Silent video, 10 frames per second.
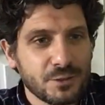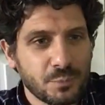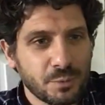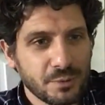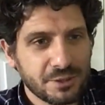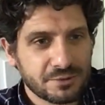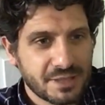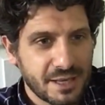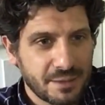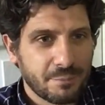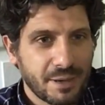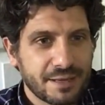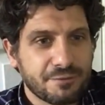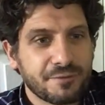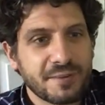pull your tape by
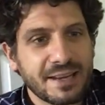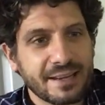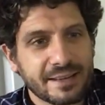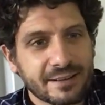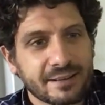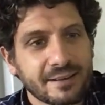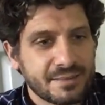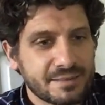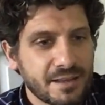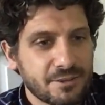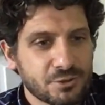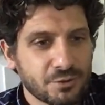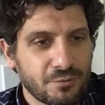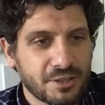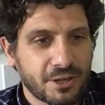feeling the tension
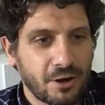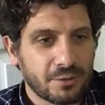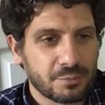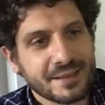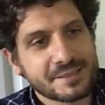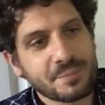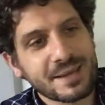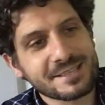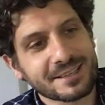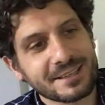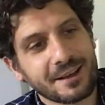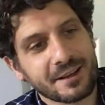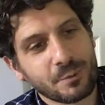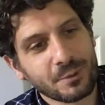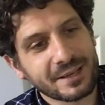of the cardboard. It's basically like
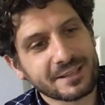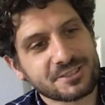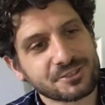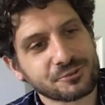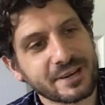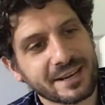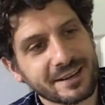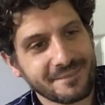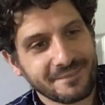pulling a string.